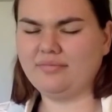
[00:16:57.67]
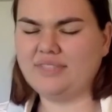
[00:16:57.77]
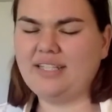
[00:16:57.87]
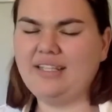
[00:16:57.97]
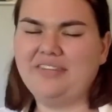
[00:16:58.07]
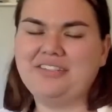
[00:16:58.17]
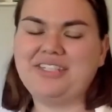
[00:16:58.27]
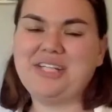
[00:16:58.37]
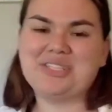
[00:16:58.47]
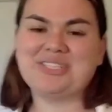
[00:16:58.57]
And the
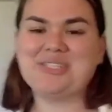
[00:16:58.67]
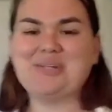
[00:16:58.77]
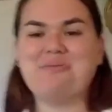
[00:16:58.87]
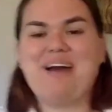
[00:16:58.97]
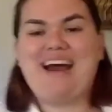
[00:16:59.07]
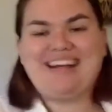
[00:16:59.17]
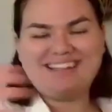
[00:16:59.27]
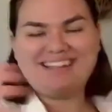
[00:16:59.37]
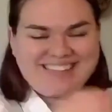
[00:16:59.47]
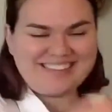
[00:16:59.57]
invitation is to go back
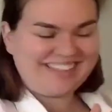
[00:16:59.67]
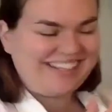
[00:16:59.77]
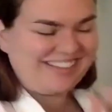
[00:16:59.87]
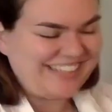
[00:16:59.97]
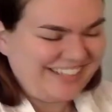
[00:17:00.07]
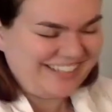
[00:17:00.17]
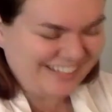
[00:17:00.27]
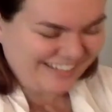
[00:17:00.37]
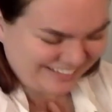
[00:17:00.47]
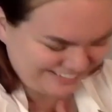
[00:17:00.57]
to
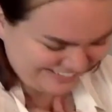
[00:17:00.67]
caretaking.